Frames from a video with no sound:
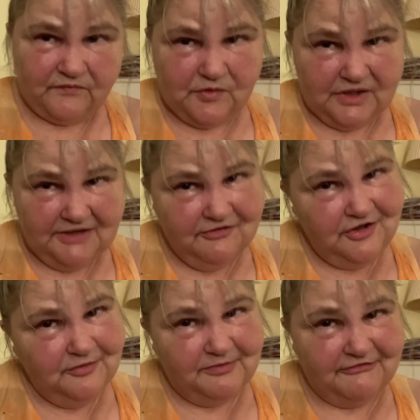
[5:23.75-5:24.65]
whatever
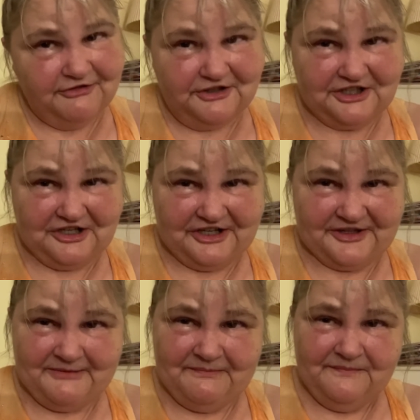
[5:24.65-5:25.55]
you prefer to call
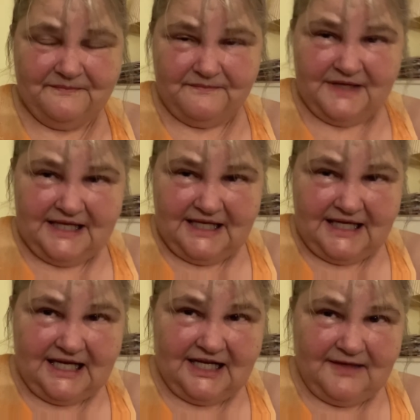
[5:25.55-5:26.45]
them,
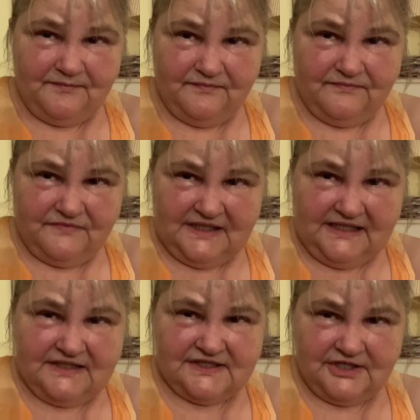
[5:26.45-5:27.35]
the
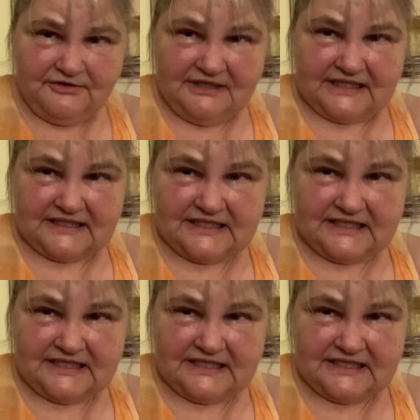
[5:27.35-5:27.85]
easier it is